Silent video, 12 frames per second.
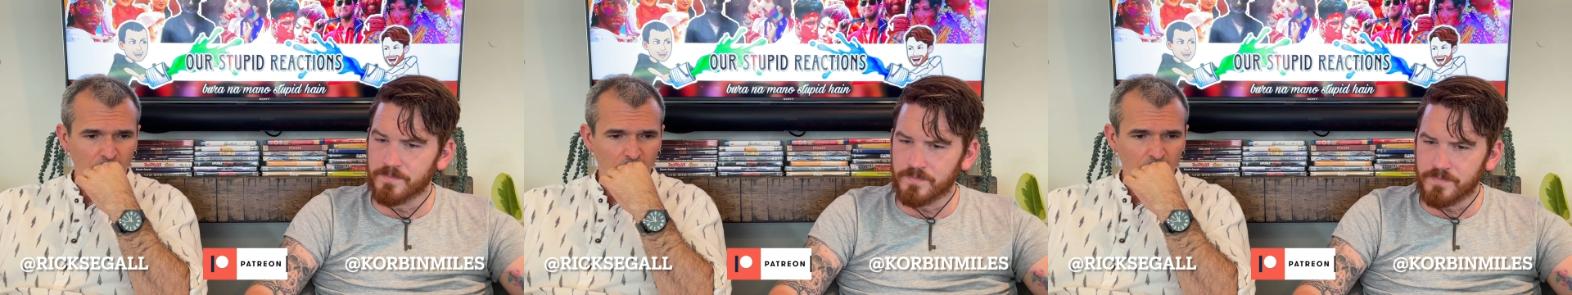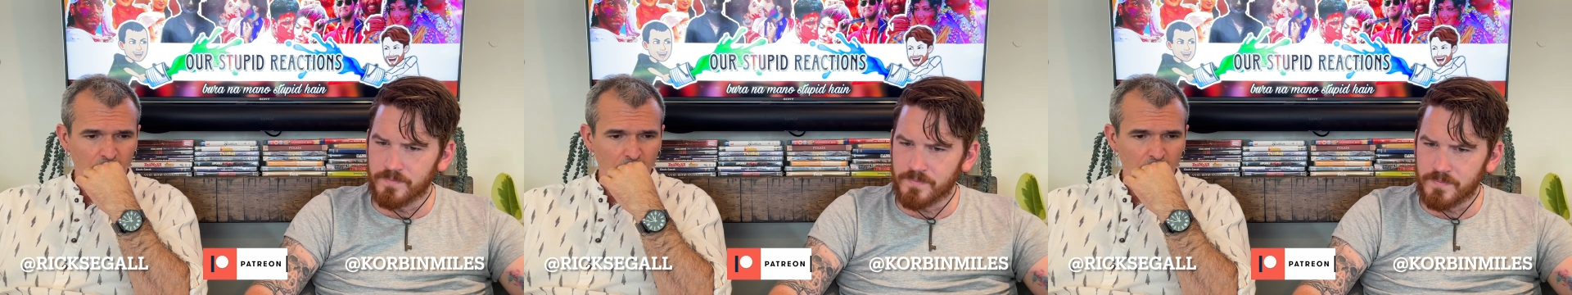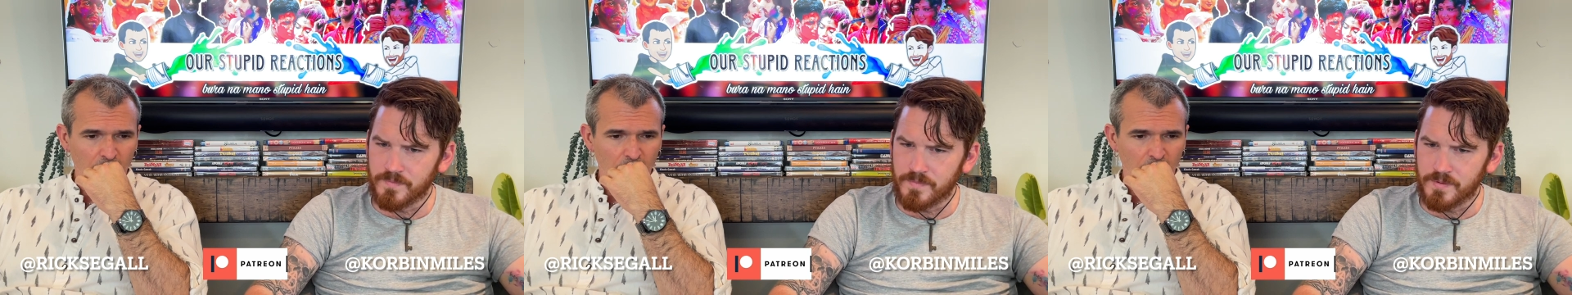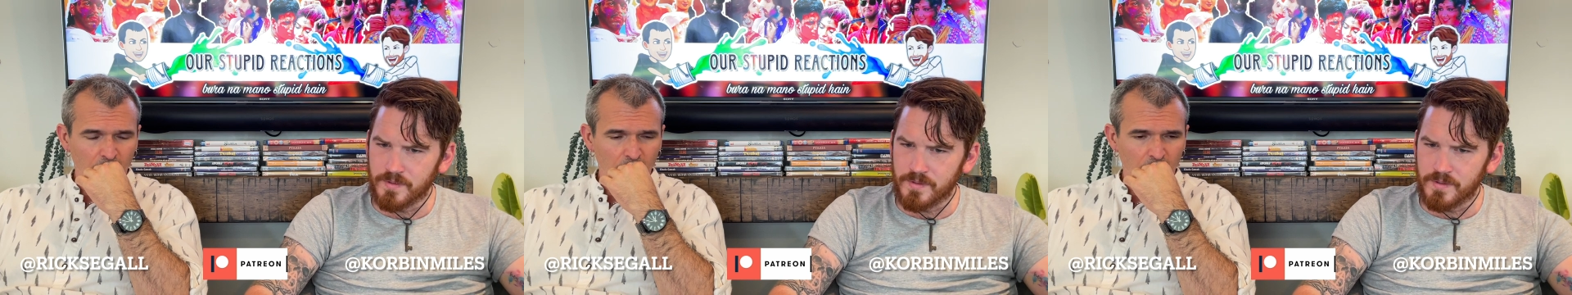
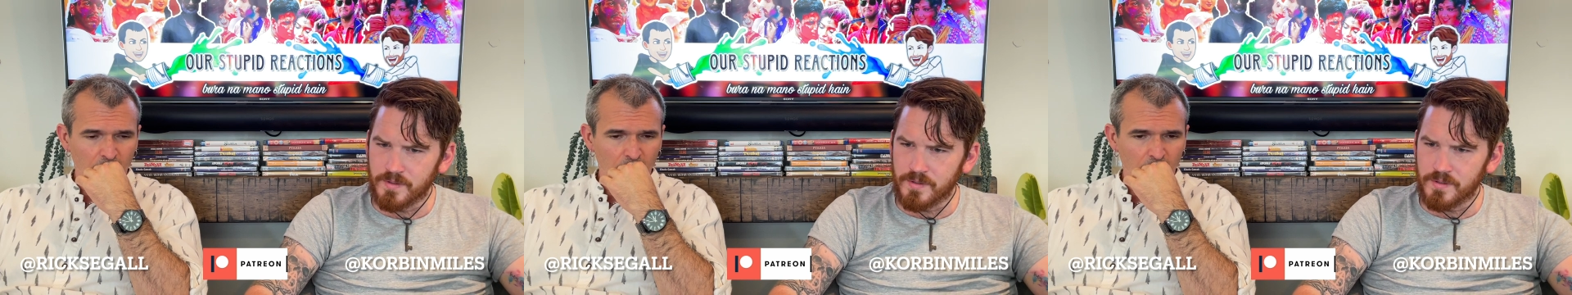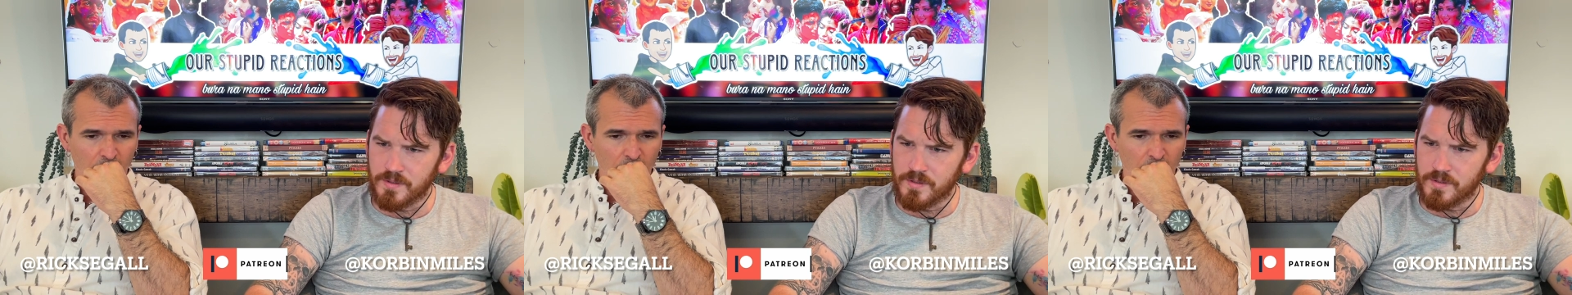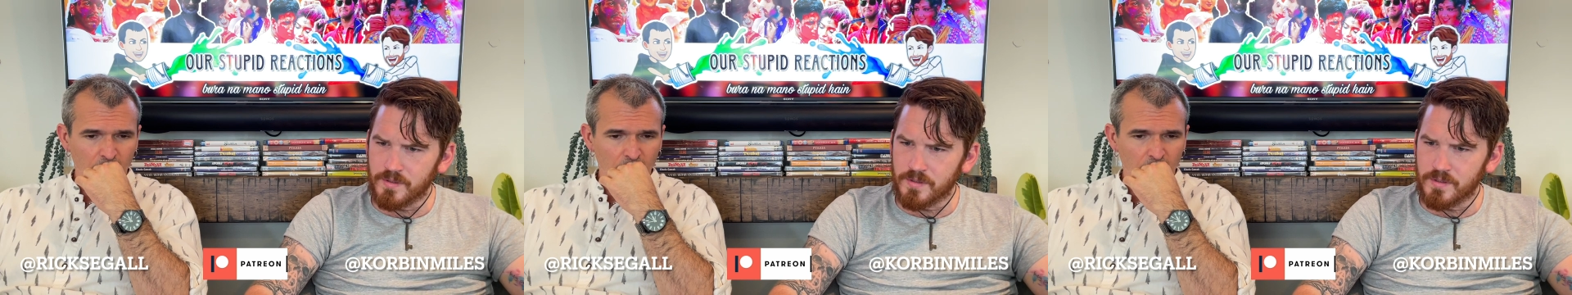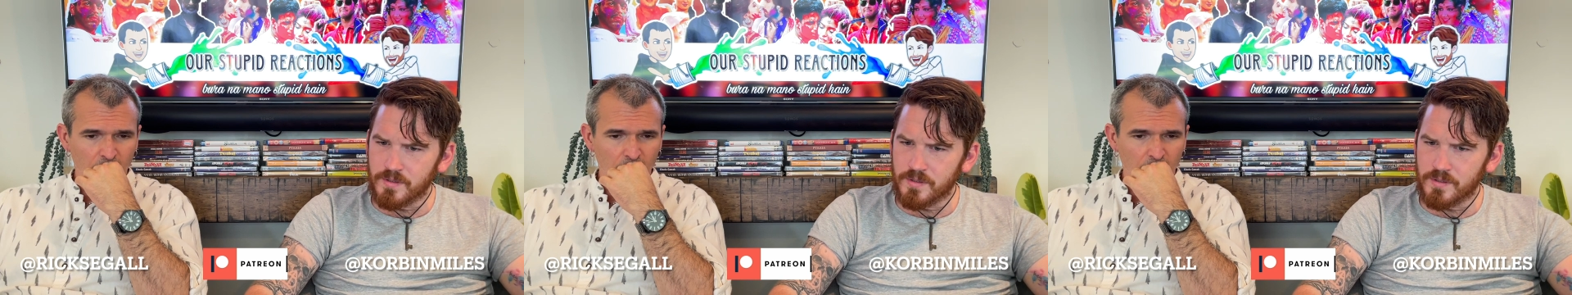
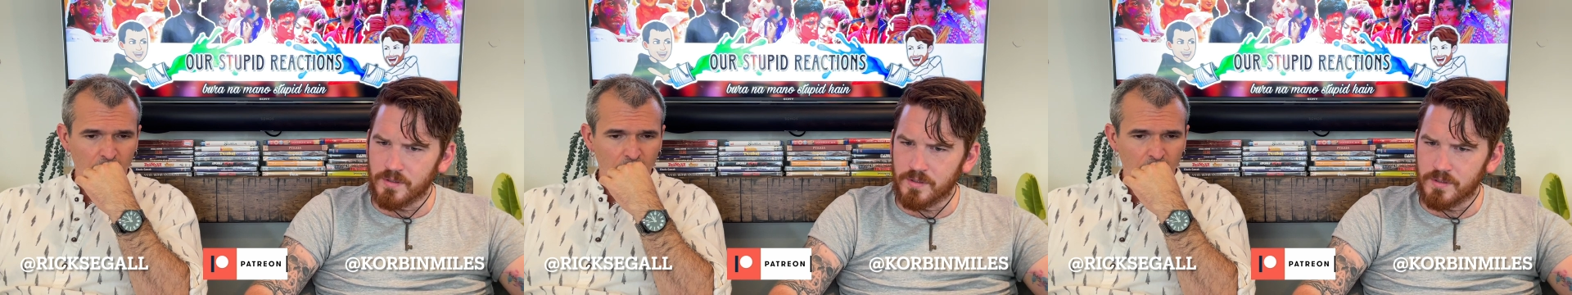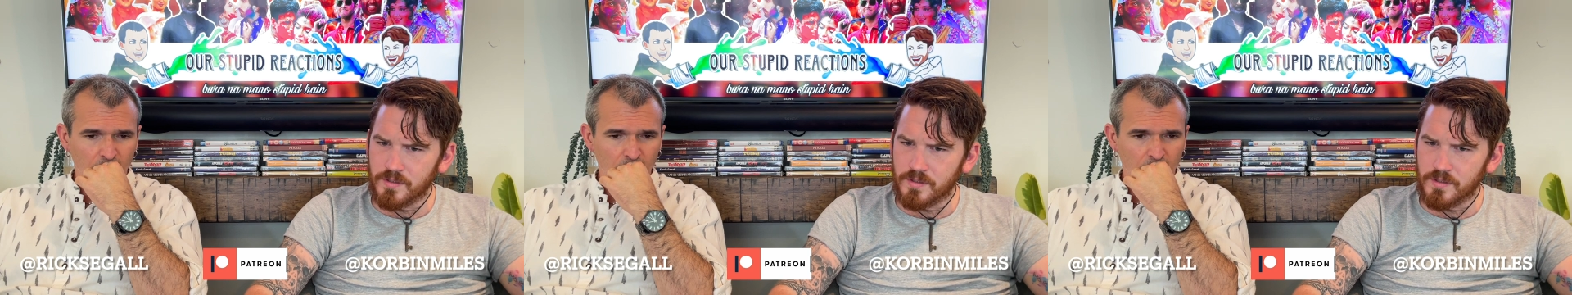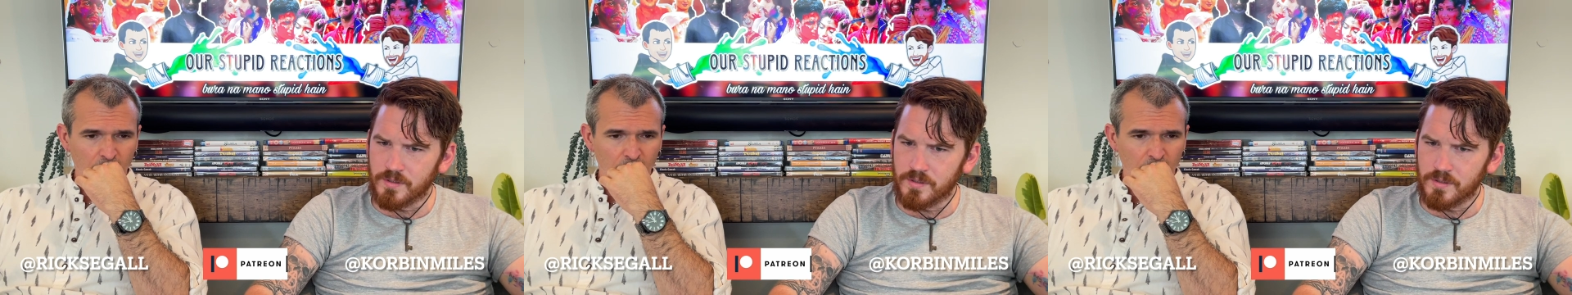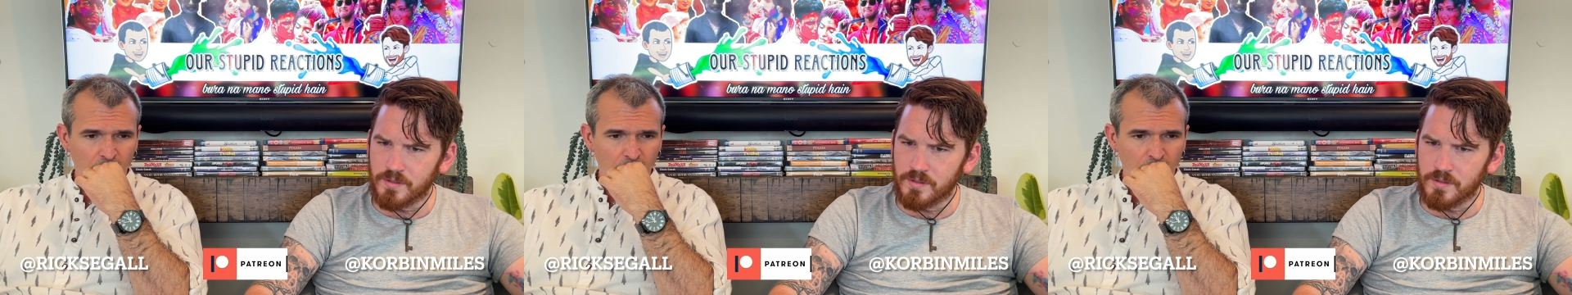
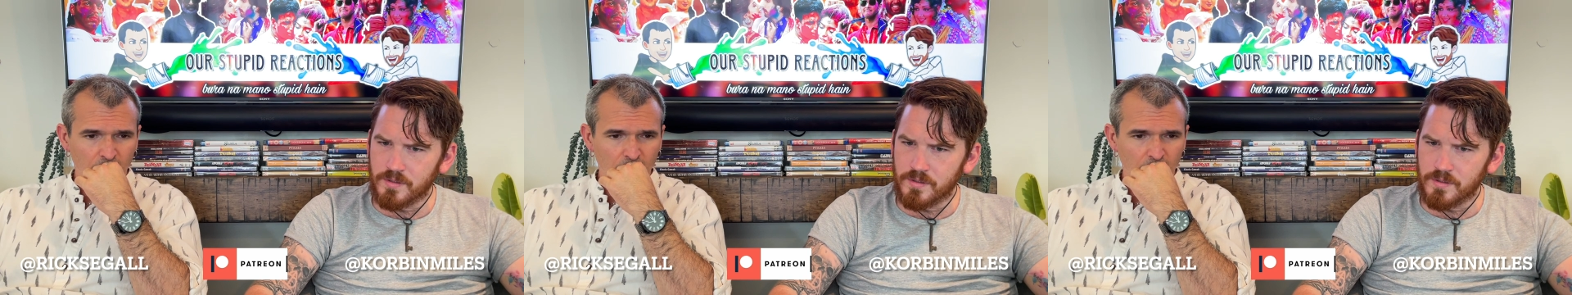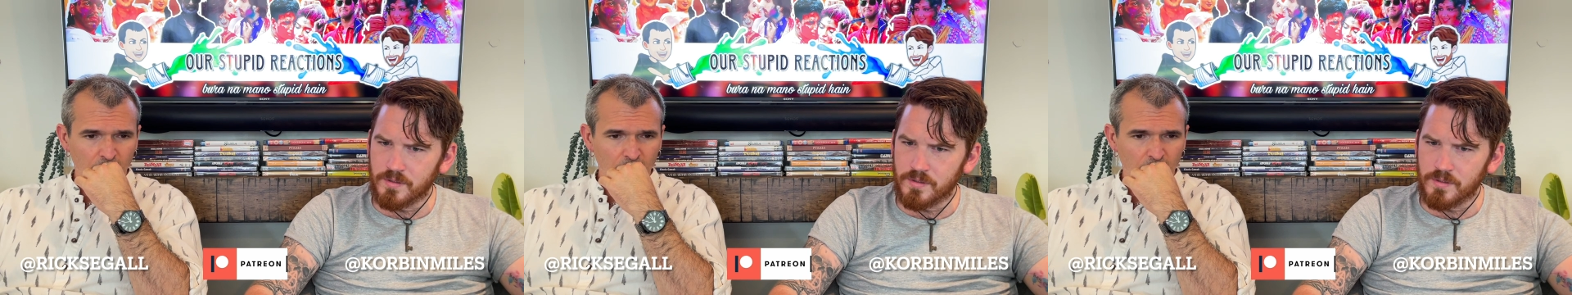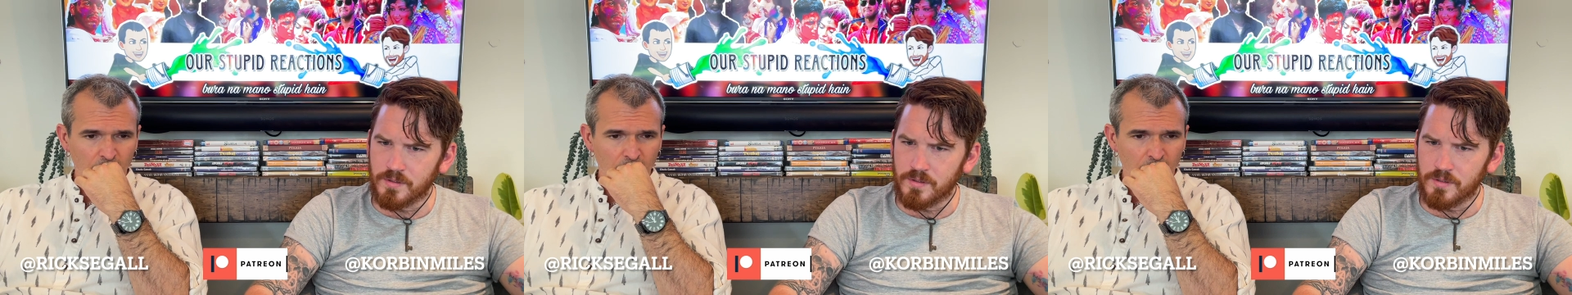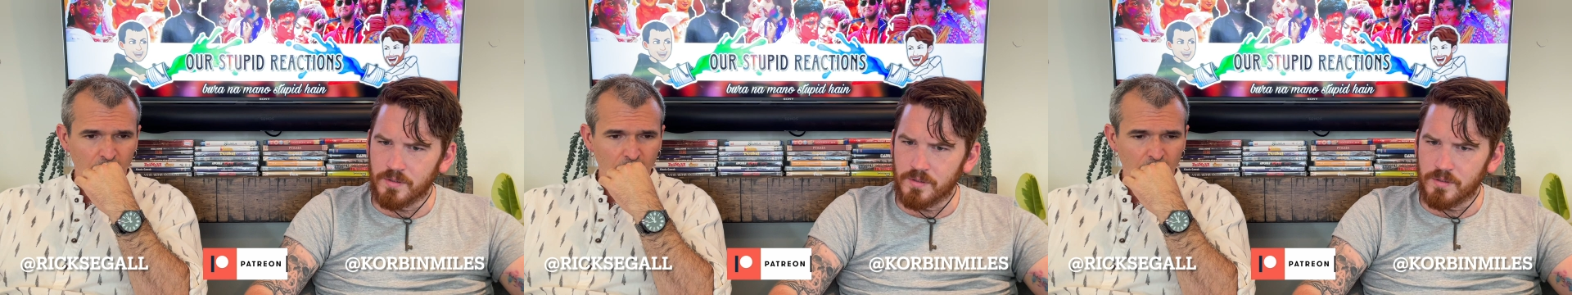
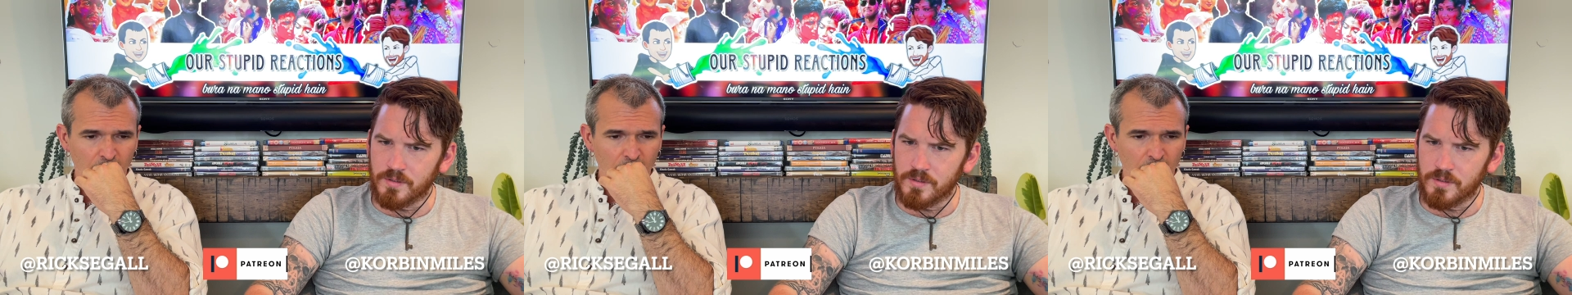Nothing is said.